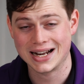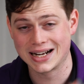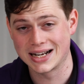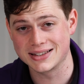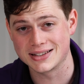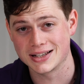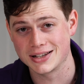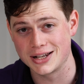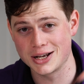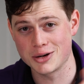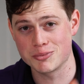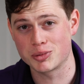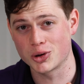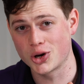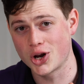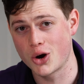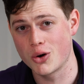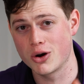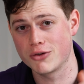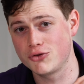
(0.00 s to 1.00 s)
Click the link
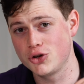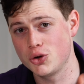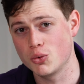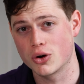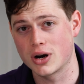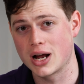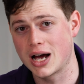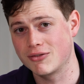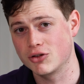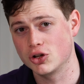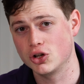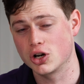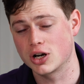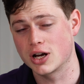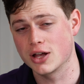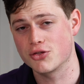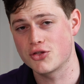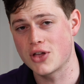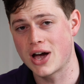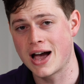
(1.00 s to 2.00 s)
below if you want to have a
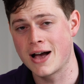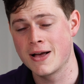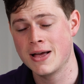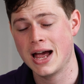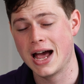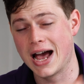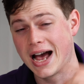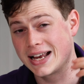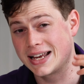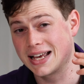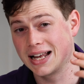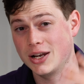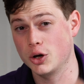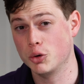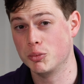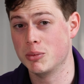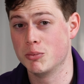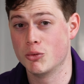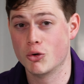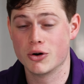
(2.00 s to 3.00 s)
look at that and get a
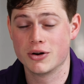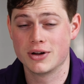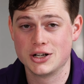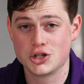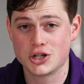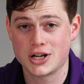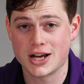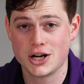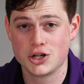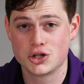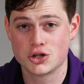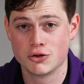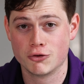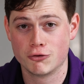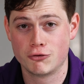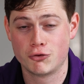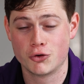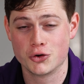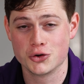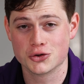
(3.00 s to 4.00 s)
little bit more education
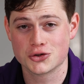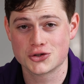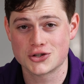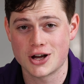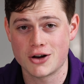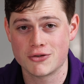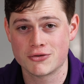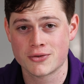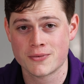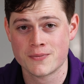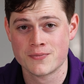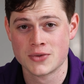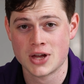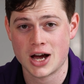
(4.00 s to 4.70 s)
for yourself.